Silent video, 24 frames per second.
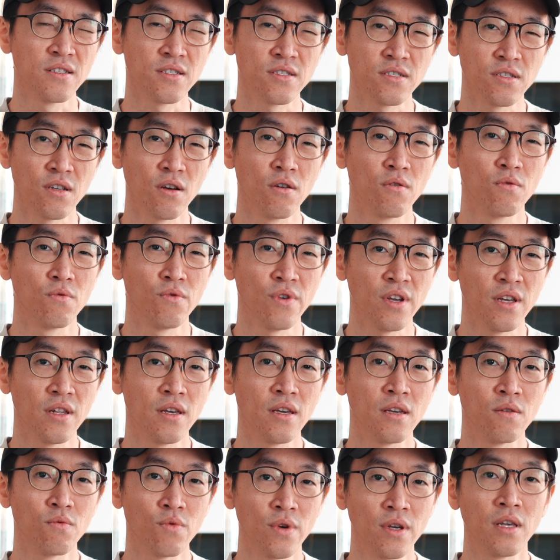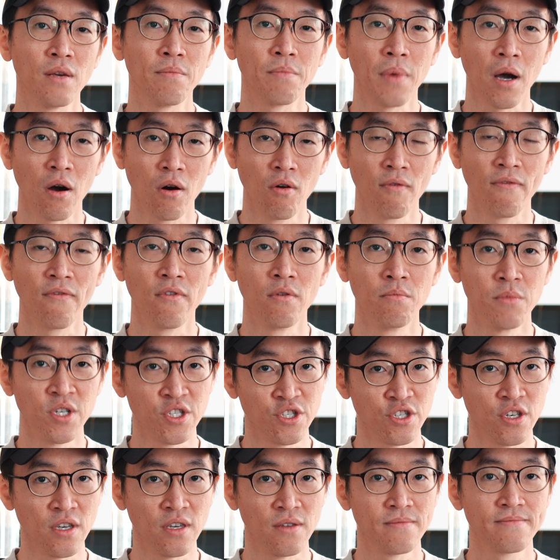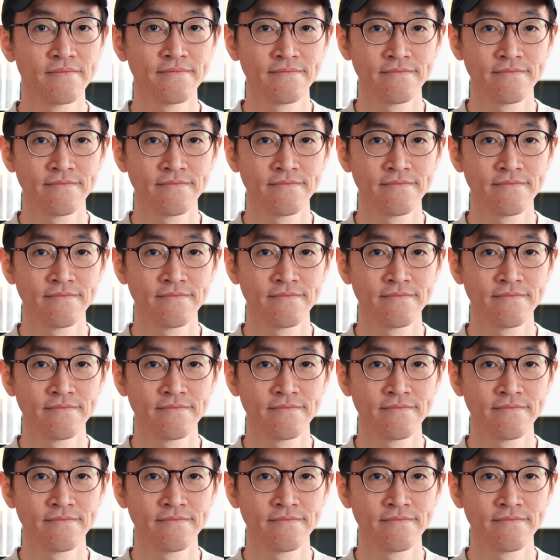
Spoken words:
So really powerful machine.